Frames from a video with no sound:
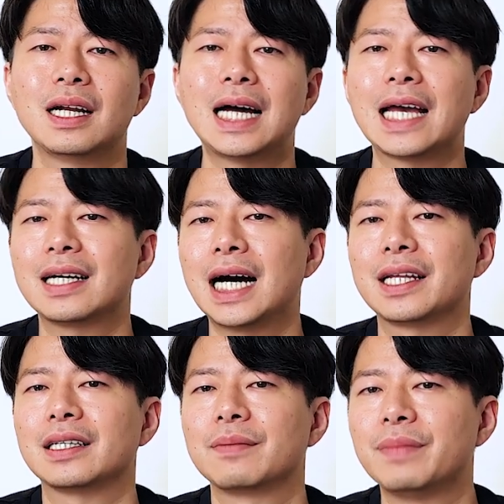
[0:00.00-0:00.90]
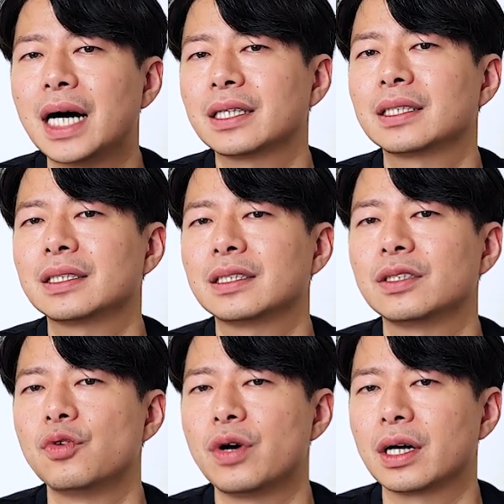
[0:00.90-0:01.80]
like adding a banner
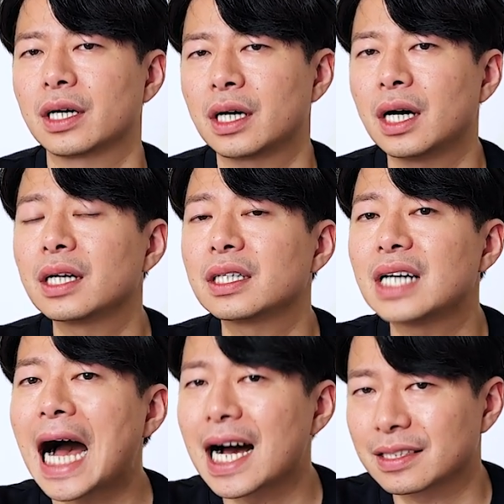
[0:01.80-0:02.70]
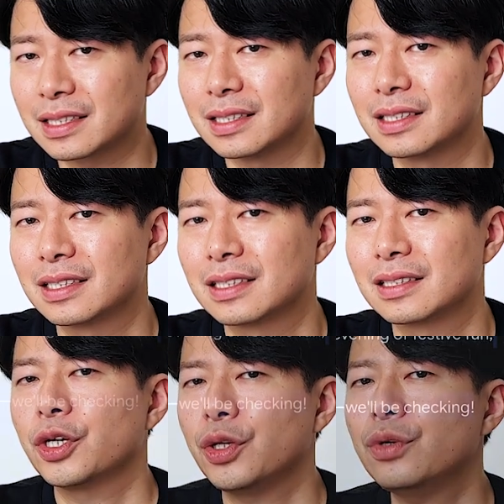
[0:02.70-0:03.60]
or color accent.
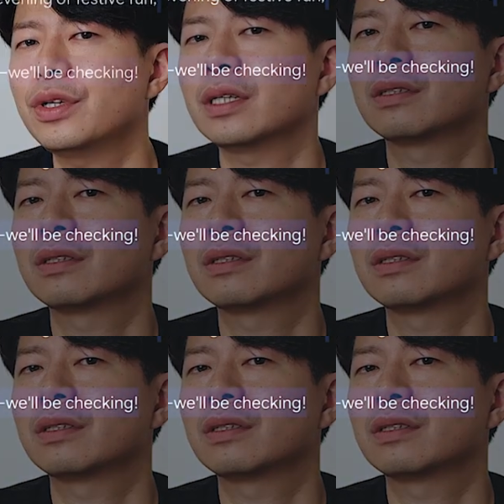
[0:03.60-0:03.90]
You can